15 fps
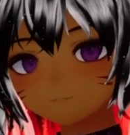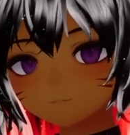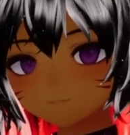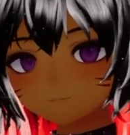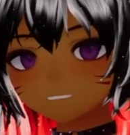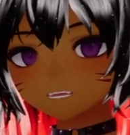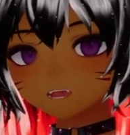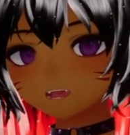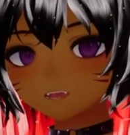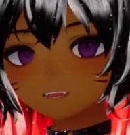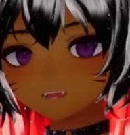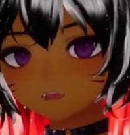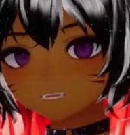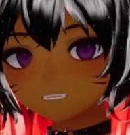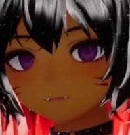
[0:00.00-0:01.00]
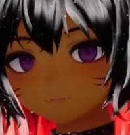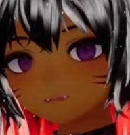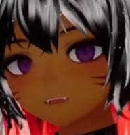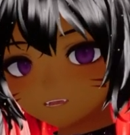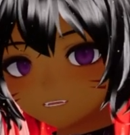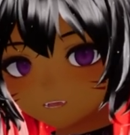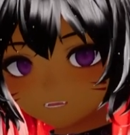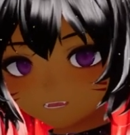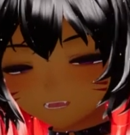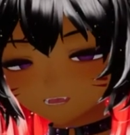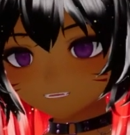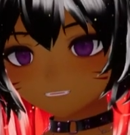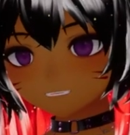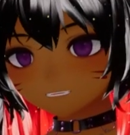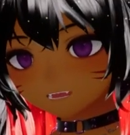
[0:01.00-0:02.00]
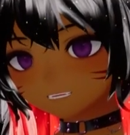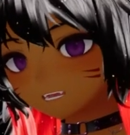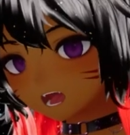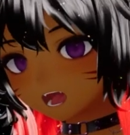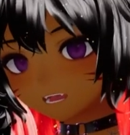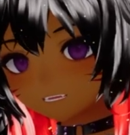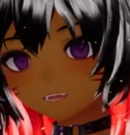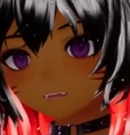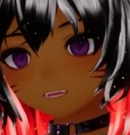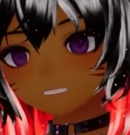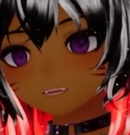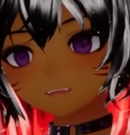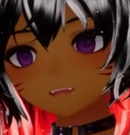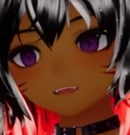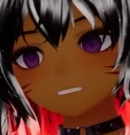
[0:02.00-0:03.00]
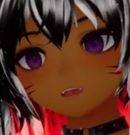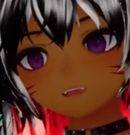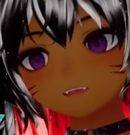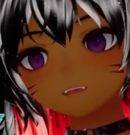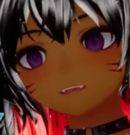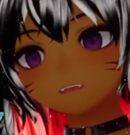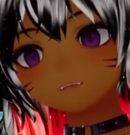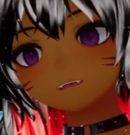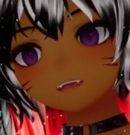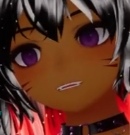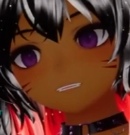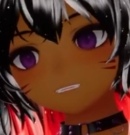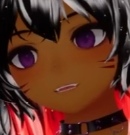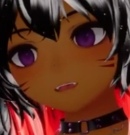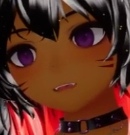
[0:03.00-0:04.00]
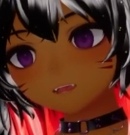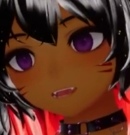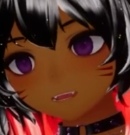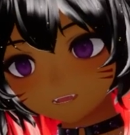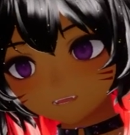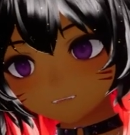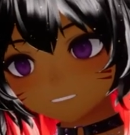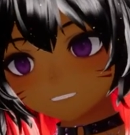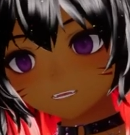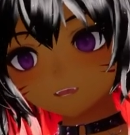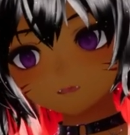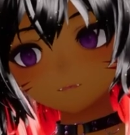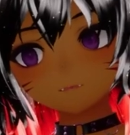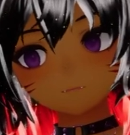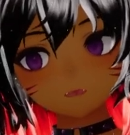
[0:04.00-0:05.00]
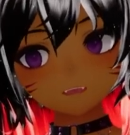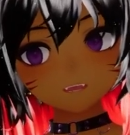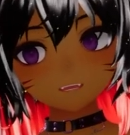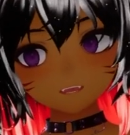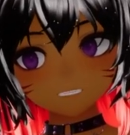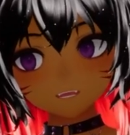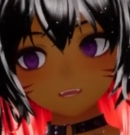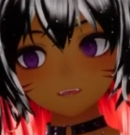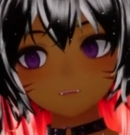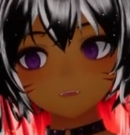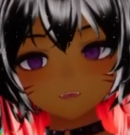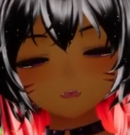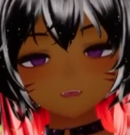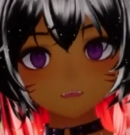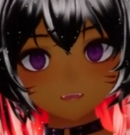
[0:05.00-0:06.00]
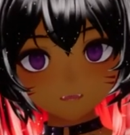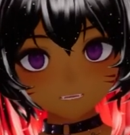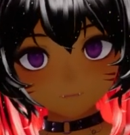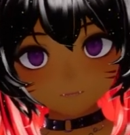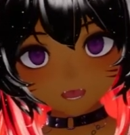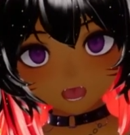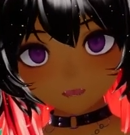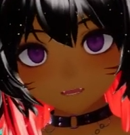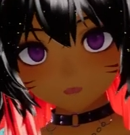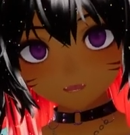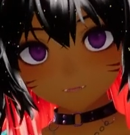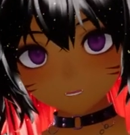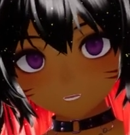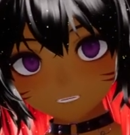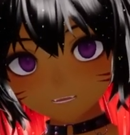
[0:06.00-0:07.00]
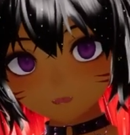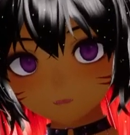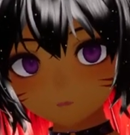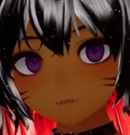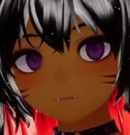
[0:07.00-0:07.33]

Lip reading: So that is the biggest concern, is the sheer size of this, and that is going to hamper its strength some, but it's also going to be the biggest problem with the storm.